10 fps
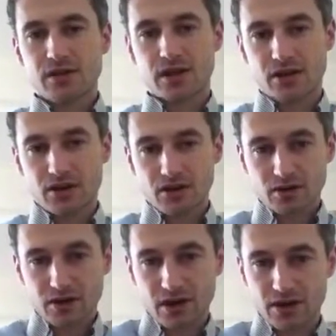
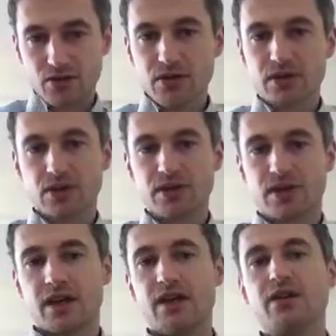that you
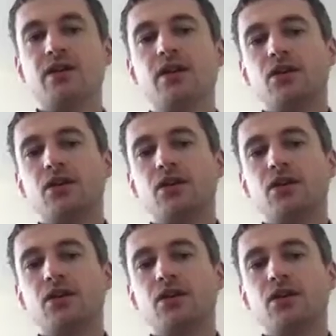associate